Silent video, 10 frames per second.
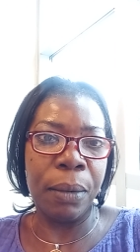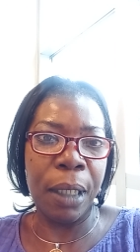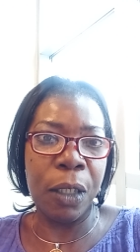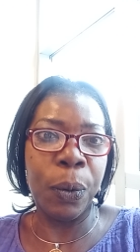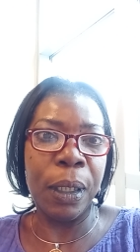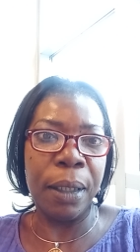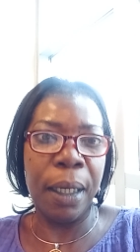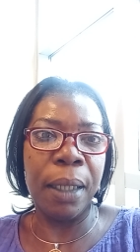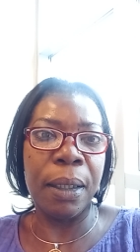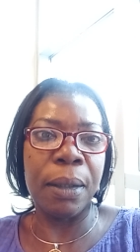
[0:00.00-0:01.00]
That's what it
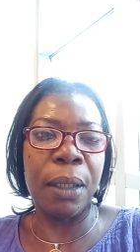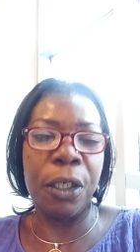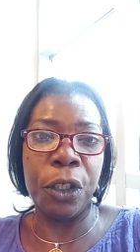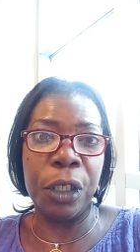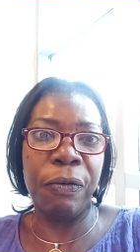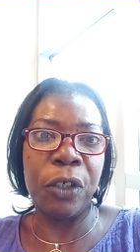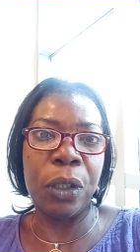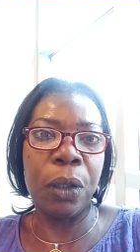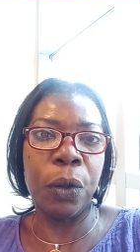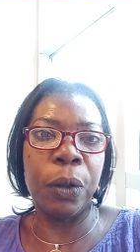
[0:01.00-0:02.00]
does, not the
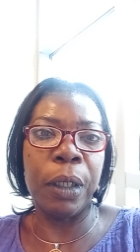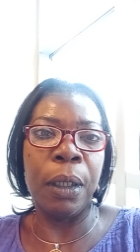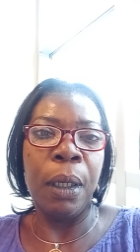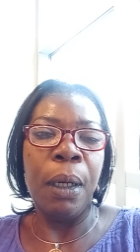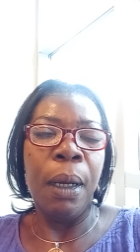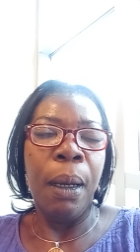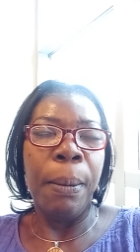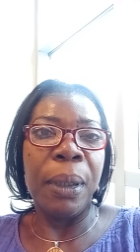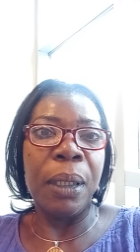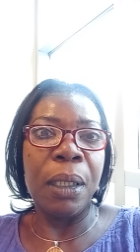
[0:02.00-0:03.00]
divisional court.
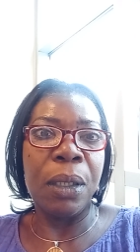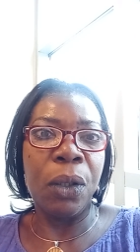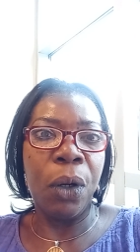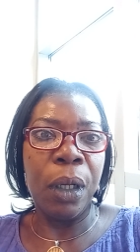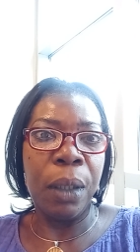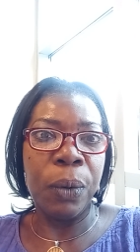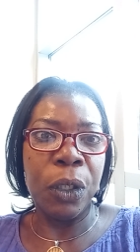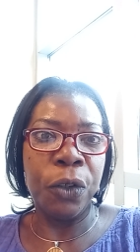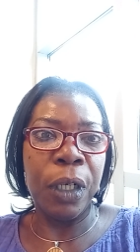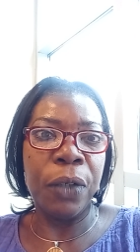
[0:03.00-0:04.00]
But this lawyer
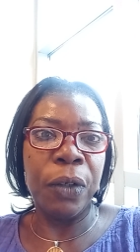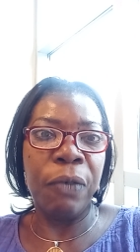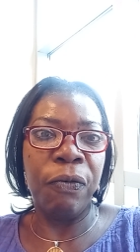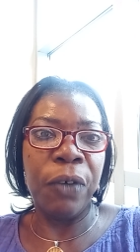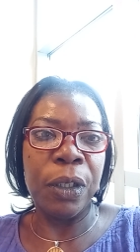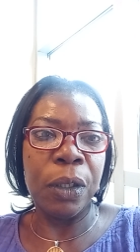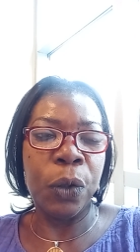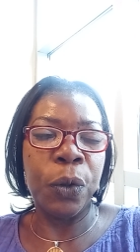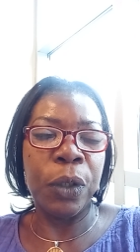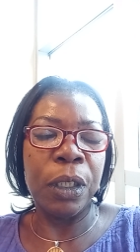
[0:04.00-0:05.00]
was trying to influence the
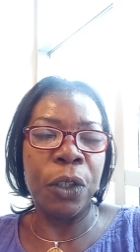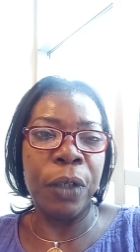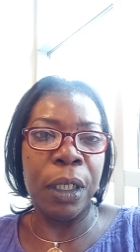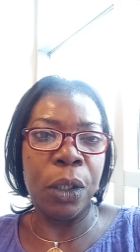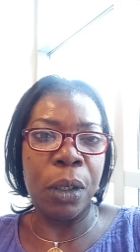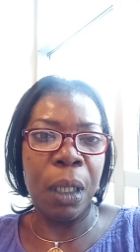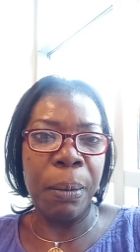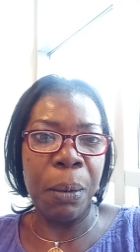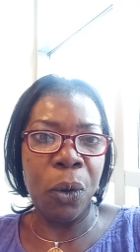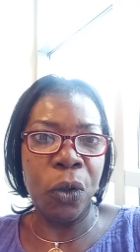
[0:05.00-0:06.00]
court and trying to stop
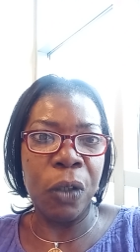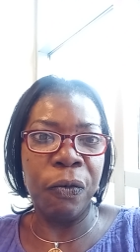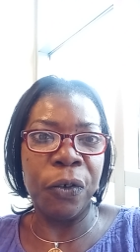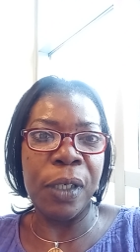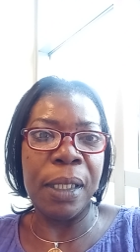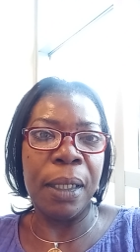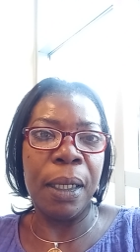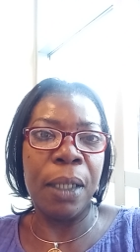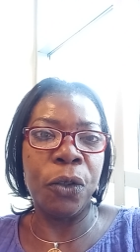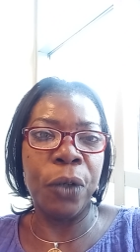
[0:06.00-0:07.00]
my motion for a
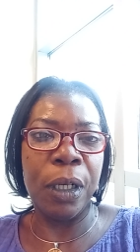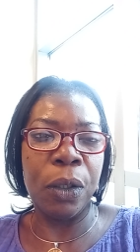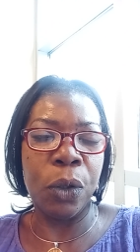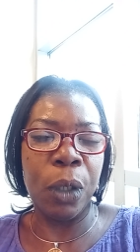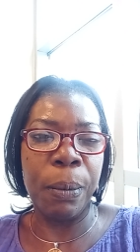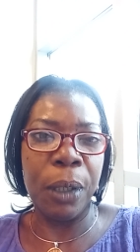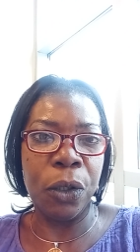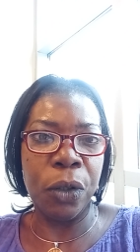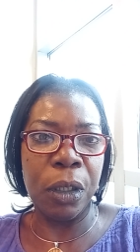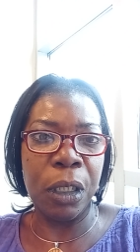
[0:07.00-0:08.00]
stay and trying to stop my
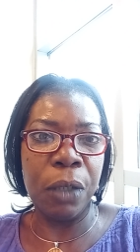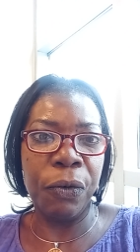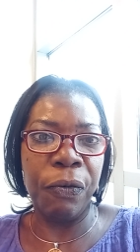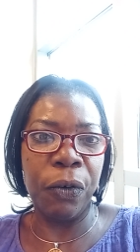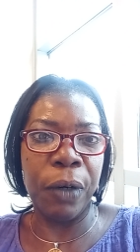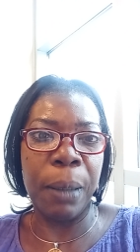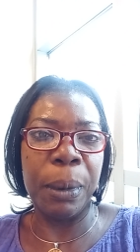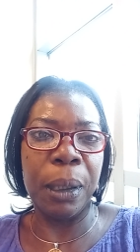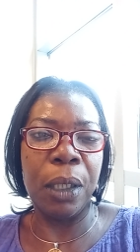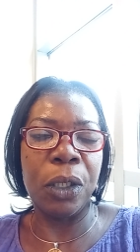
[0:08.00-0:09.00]
judicial review
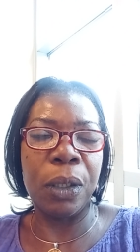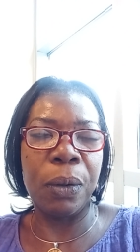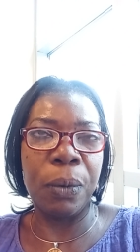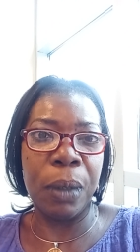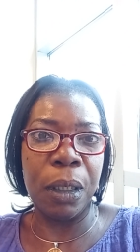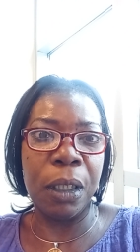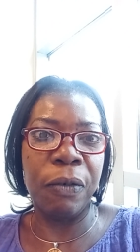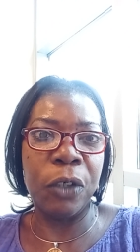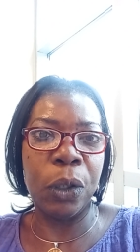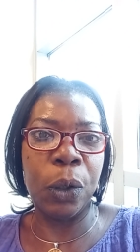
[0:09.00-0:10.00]
application in the
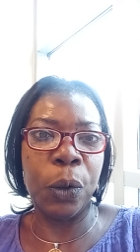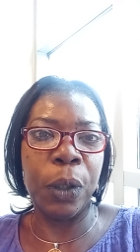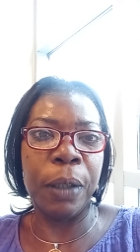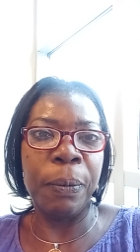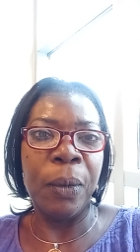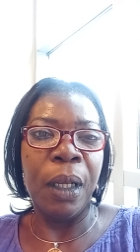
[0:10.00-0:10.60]
divisional court.